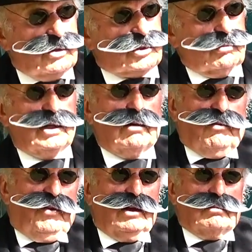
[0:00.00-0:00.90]
little
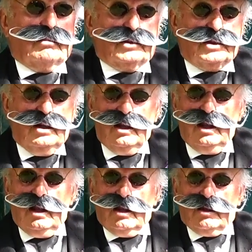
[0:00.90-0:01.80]
films
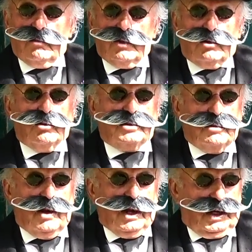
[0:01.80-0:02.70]
that we're going to
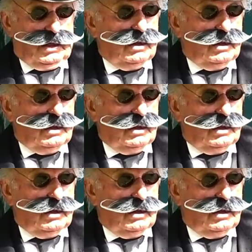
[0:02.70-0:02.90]
make